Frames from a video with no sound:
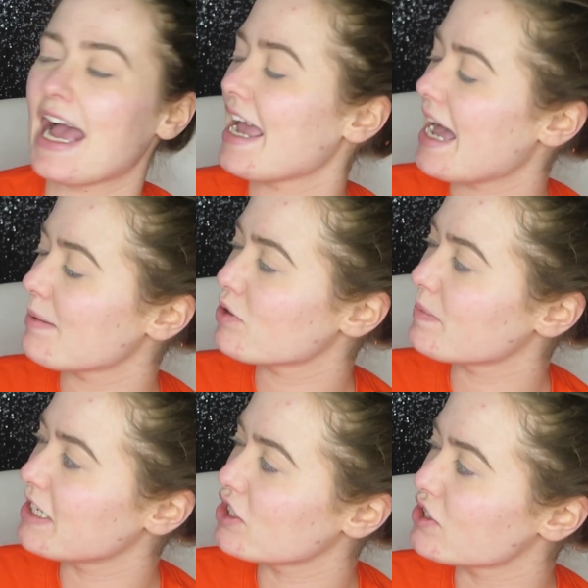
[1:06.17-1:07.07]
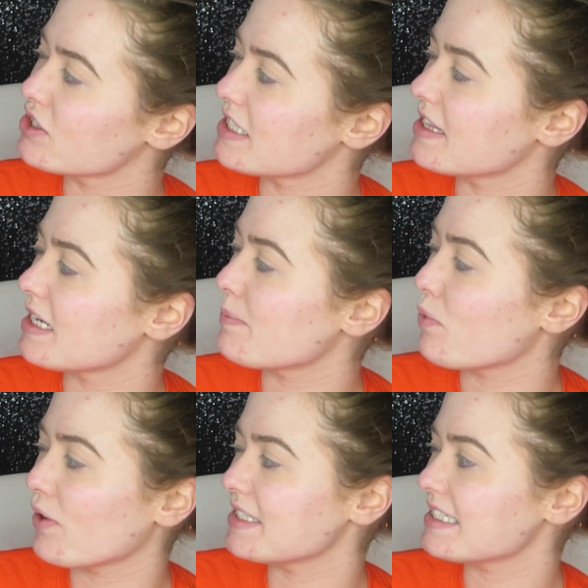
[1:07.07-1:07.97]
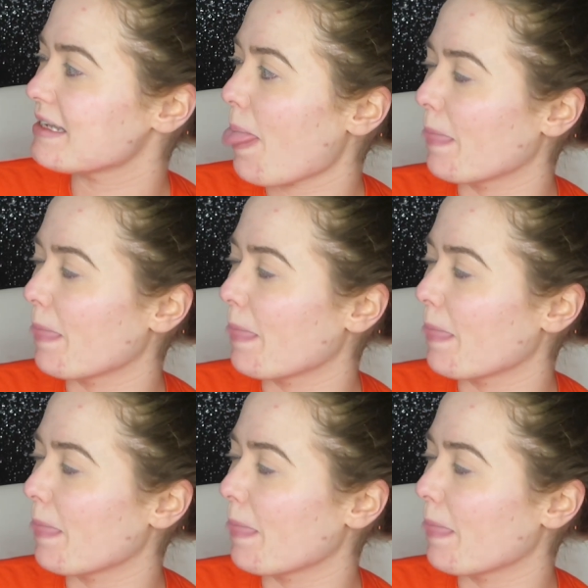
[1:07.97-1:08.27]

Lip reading: I am going to be using the Bondi